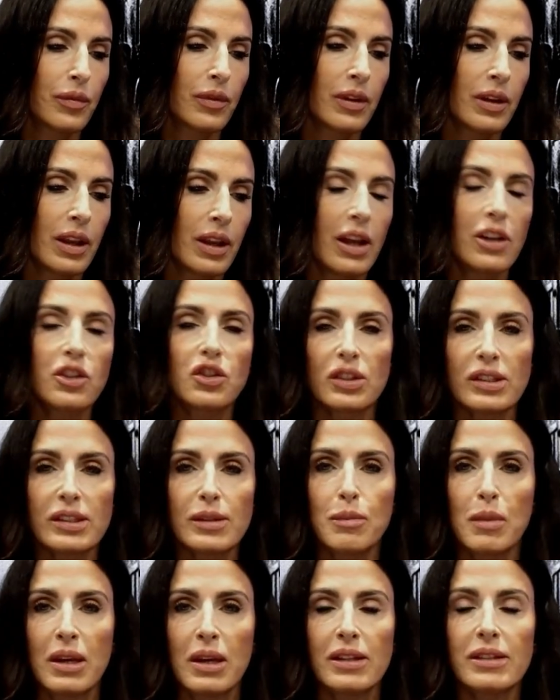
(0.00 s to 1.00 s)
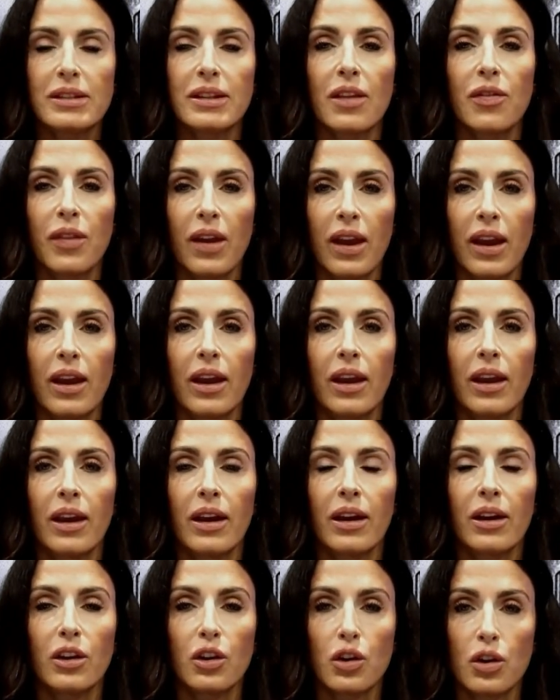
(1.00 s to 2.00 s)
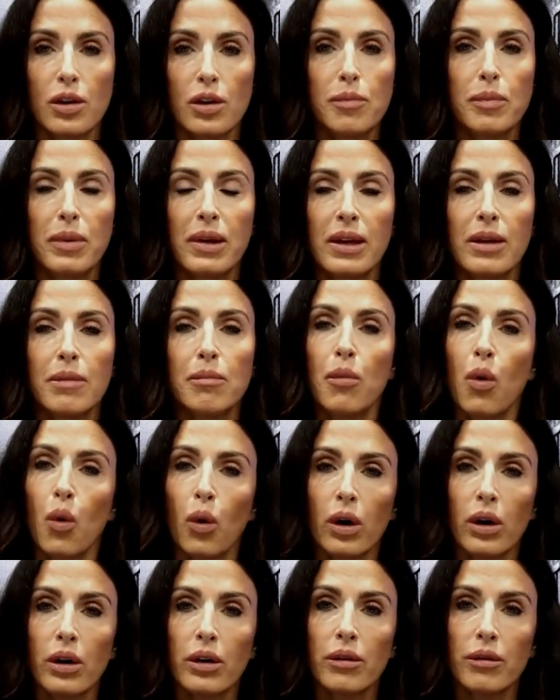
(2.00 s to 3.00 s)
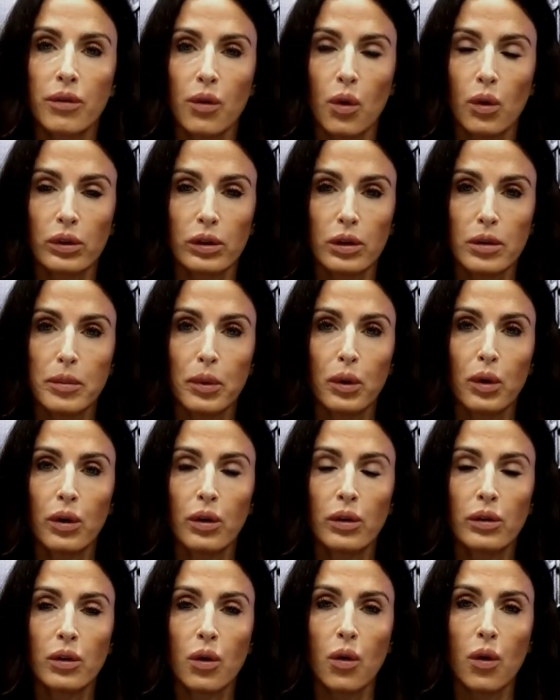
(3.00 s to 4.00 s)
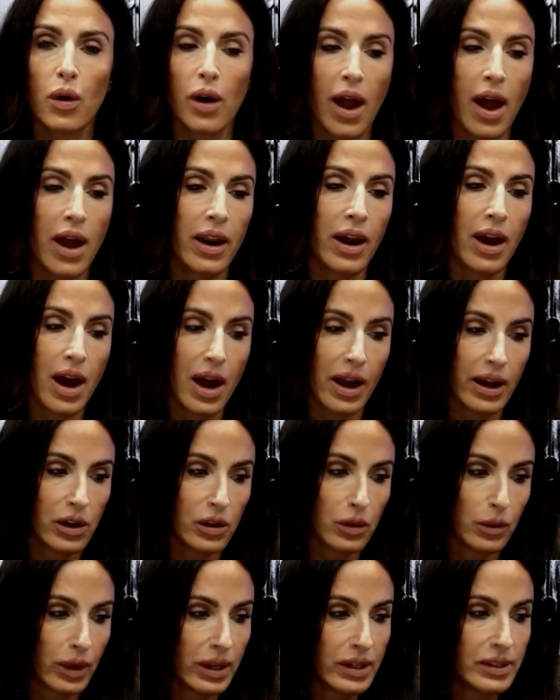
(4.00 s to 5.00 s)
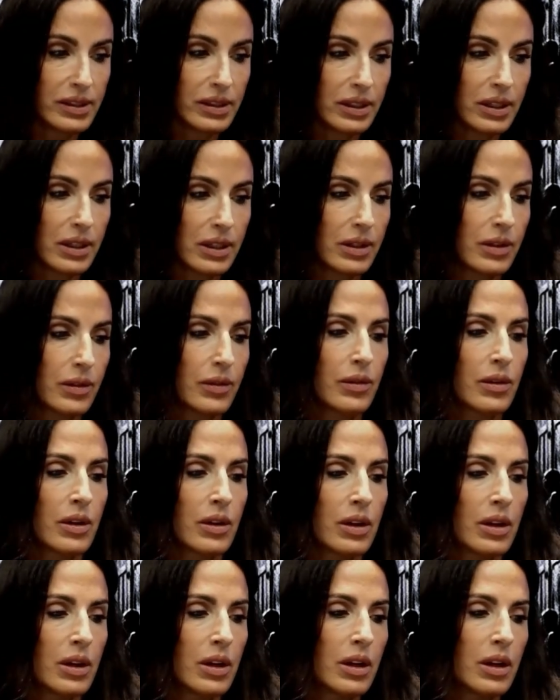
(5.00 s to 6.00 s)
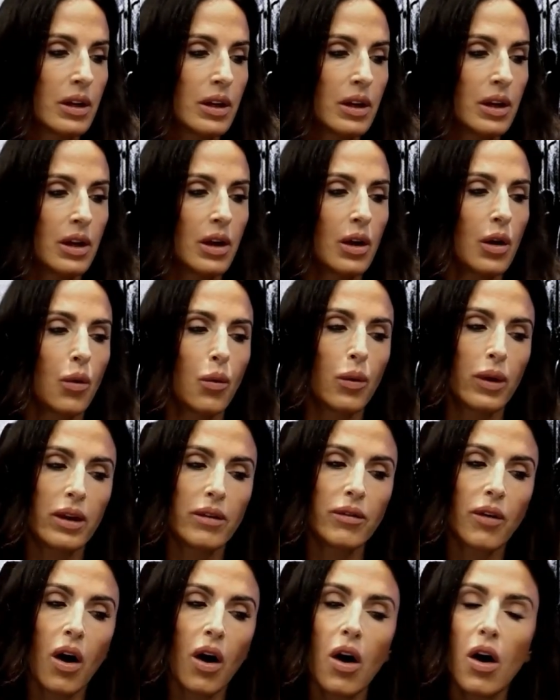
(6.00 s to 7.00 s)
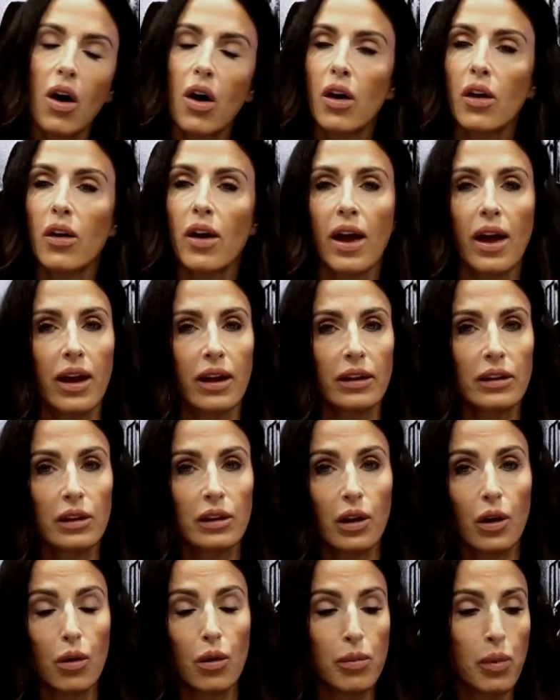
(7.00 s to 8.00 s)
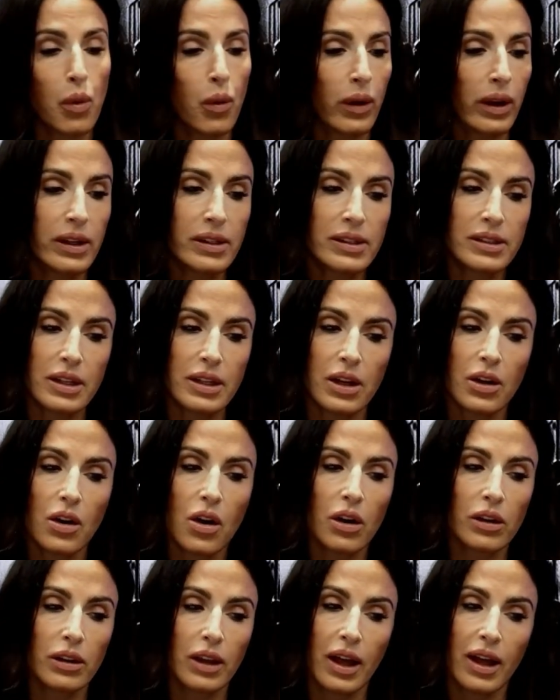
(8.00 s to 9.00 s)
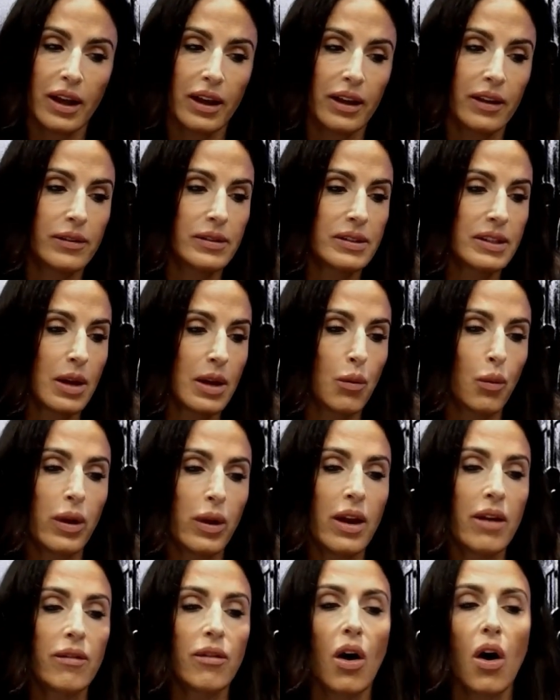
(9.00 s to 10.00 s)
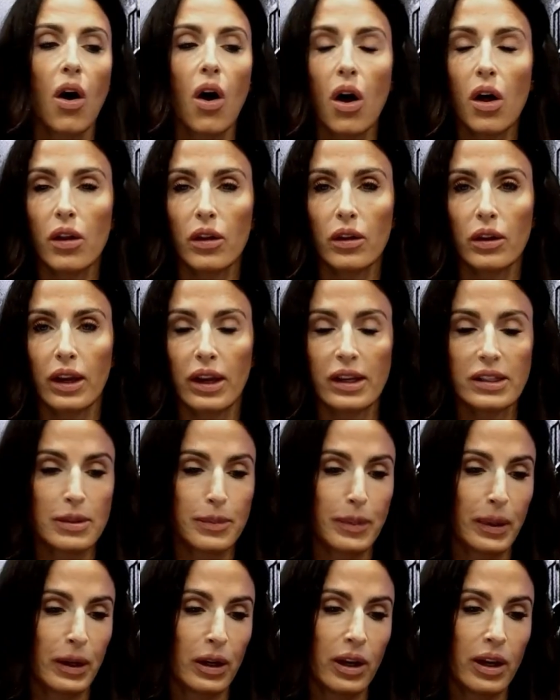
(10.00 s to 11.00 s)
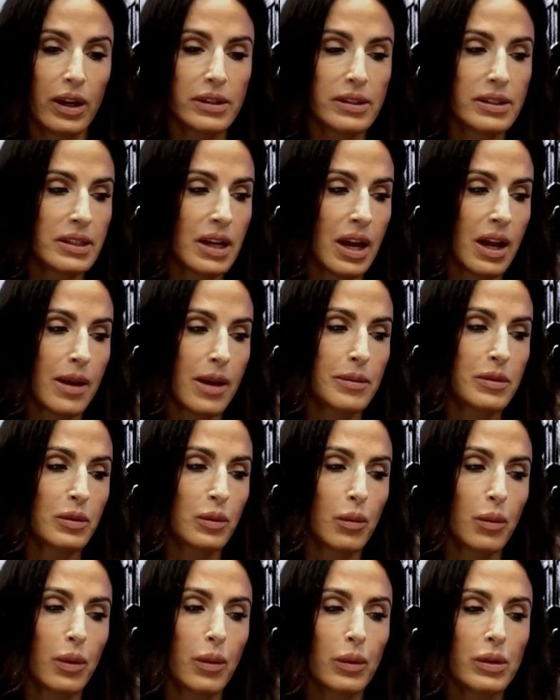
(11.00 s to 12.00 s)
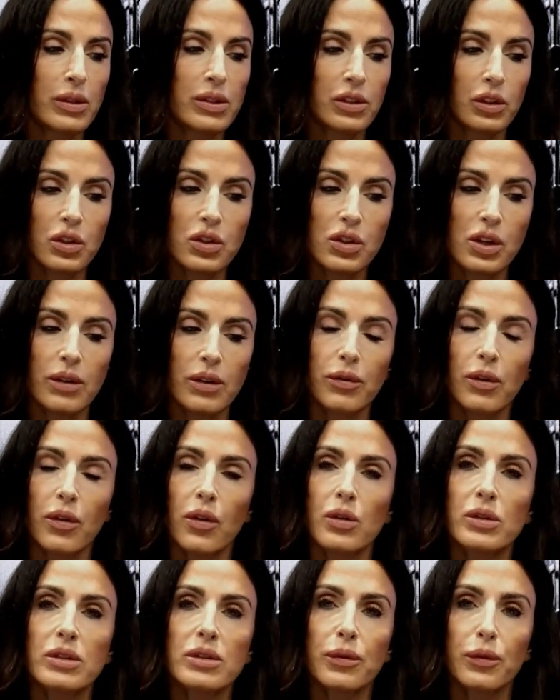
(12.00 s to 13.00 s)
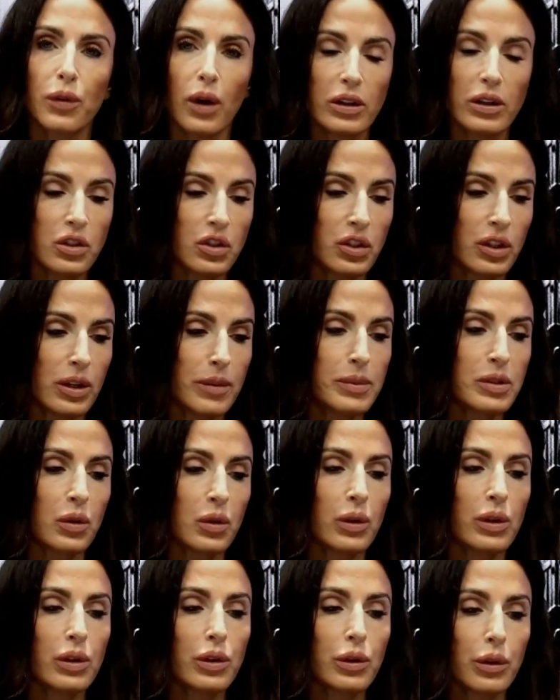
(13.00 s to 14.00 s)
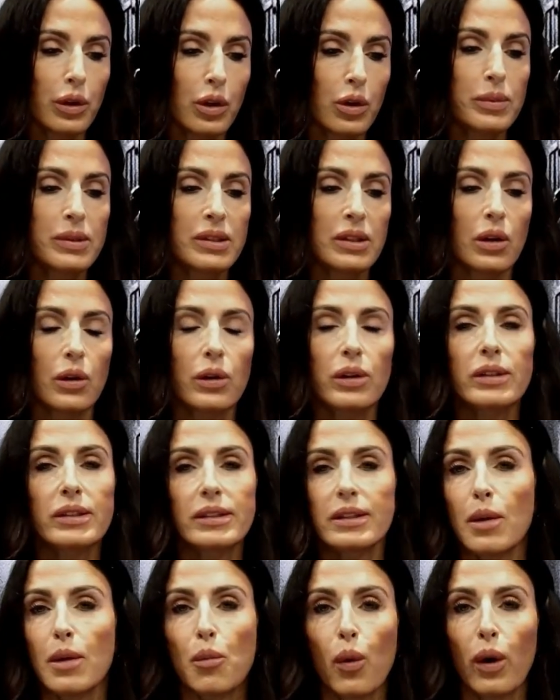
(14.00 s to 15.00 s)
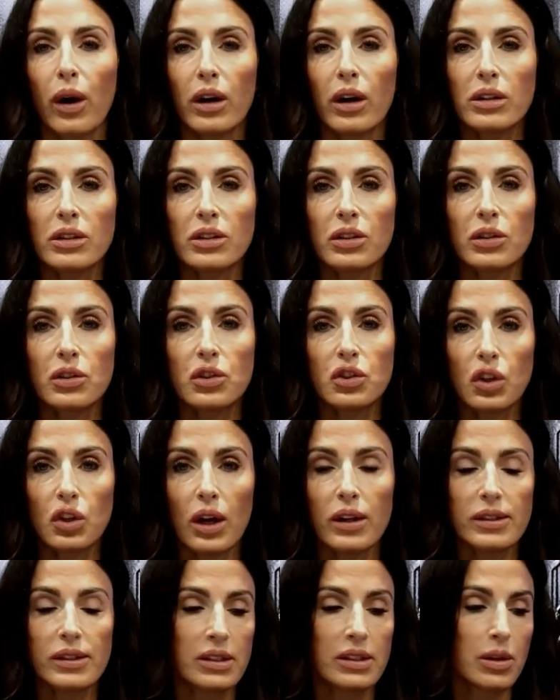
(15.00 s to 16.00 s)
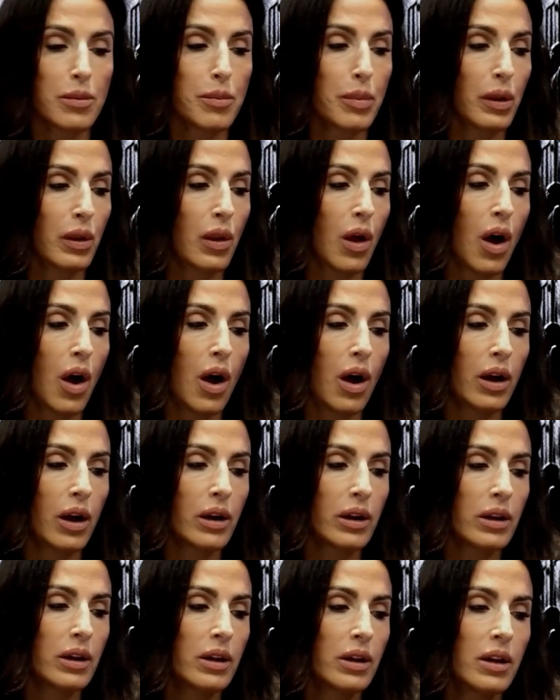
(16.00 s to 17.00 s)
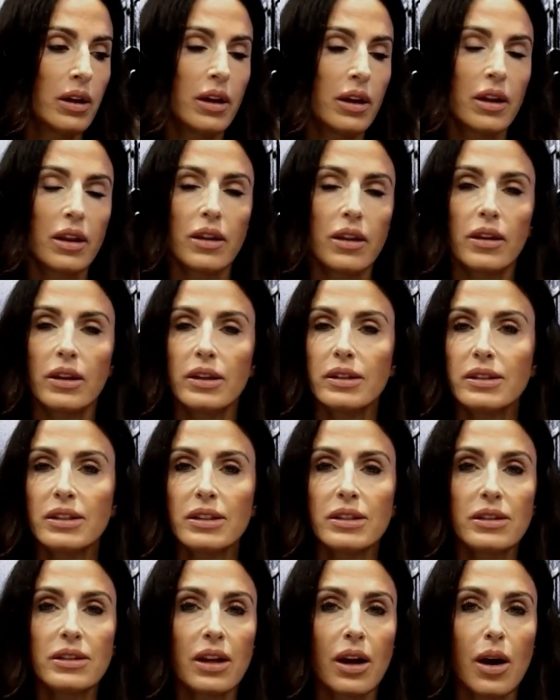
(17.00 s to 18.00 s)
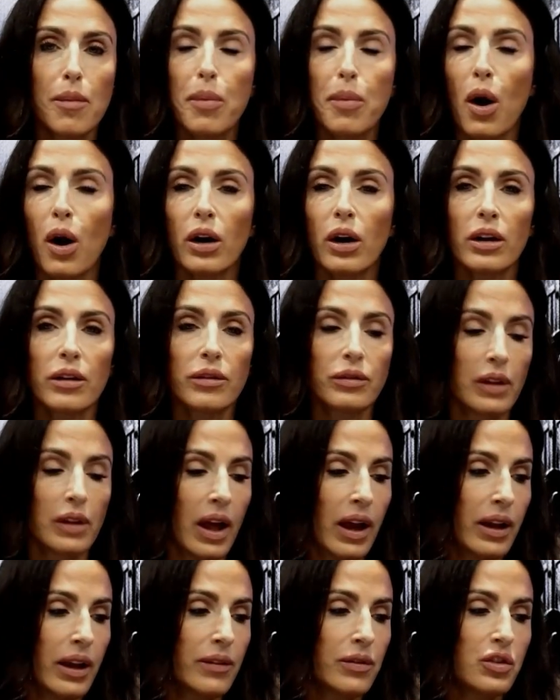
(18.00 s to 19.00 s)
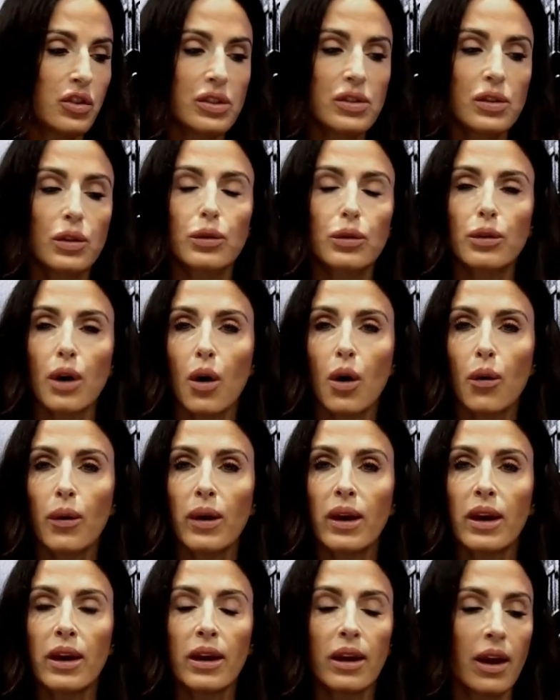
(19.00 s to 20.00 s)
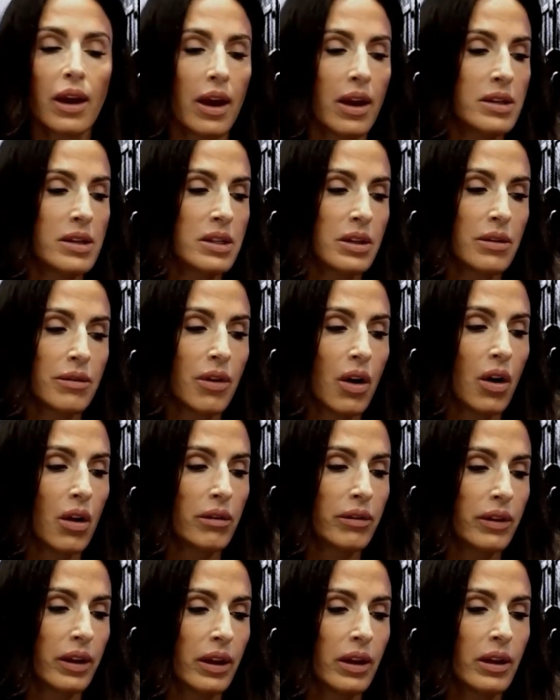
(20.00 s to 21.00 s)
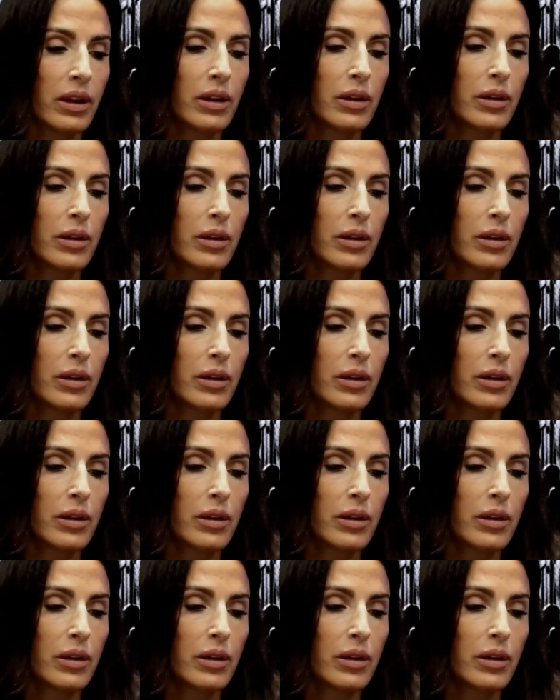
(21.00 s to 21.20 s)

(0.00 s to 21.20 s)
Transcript: It just means that they could be more vulnerable or at a higher risk. We have all had low points in our lives, and we have all experienced times when we were searching for those friendships or groups or somewhere to just belong. This is a part of life, just growing and evolving.